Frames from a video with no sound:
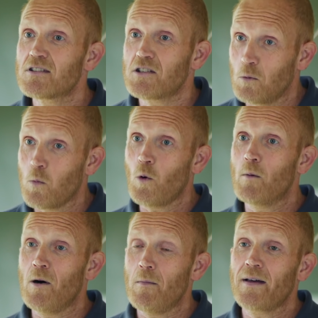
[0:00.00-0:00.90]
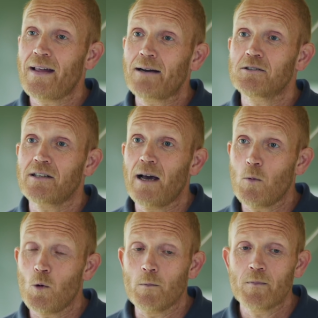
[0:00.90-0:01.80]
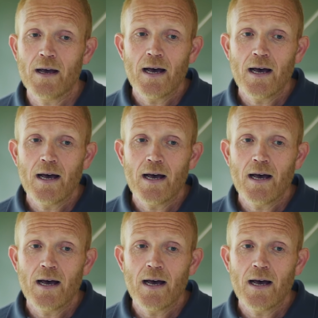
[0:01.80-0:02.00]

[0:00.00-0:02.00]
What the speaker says: to warm up and the house to get warm.